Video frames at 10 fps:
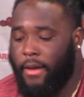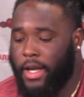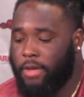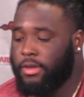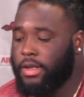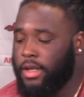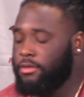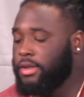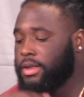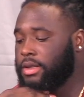it
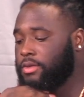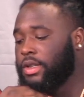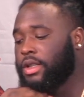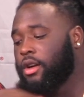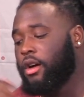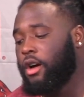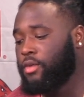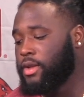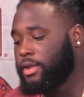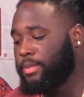was what the call
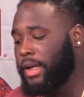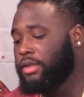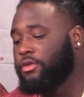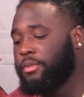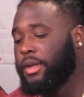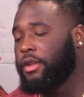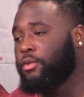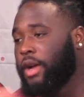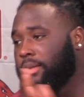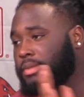was, basically for me to
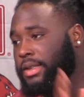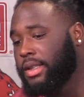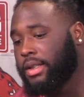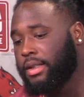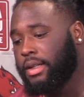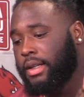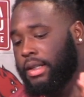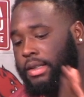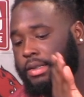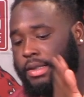wrap to
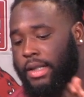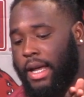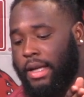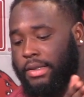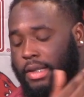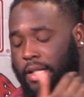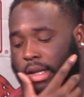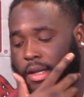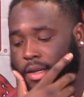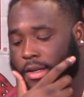the
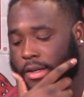outside,